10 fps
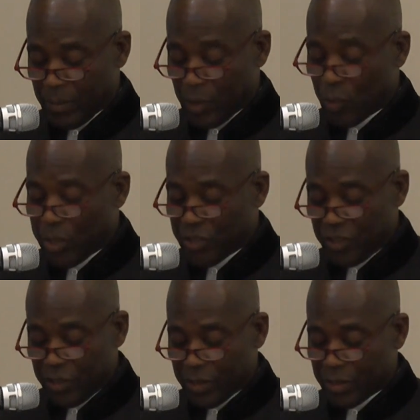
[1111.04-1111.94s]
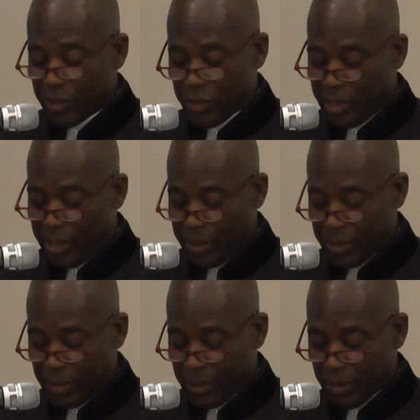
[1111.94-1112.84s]
Questions such
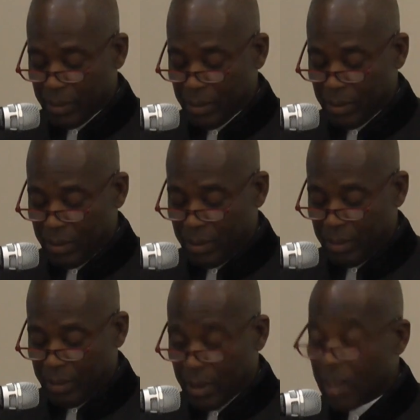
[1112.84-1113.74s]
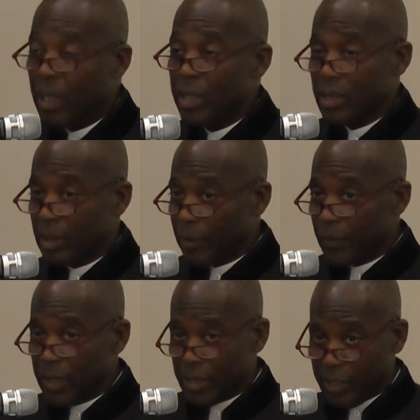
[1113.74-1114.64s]
as, and some of
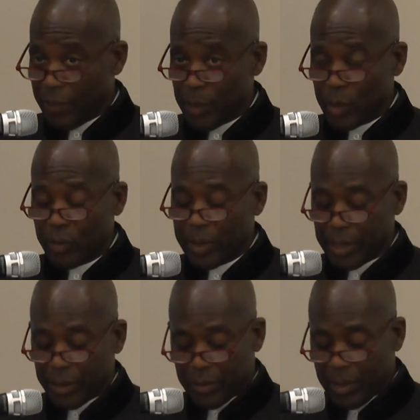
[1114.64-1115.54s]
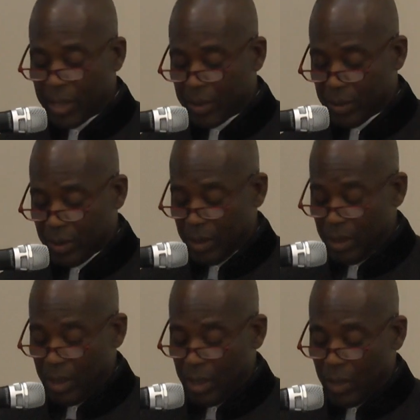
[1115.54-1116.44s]
these have been already addressed,
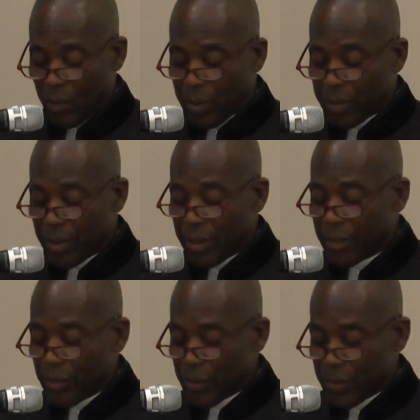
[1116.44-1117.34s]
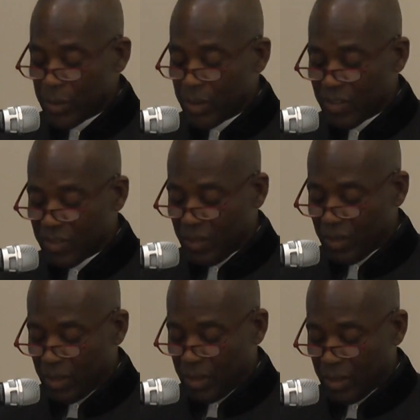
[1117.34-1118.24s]
whether others
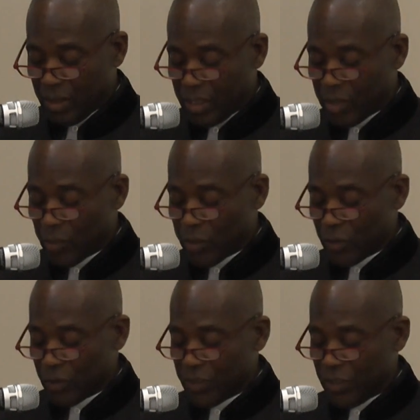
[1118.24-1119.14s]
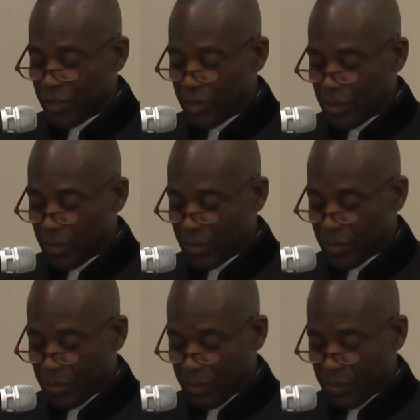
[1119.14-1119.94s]
study the original teachings.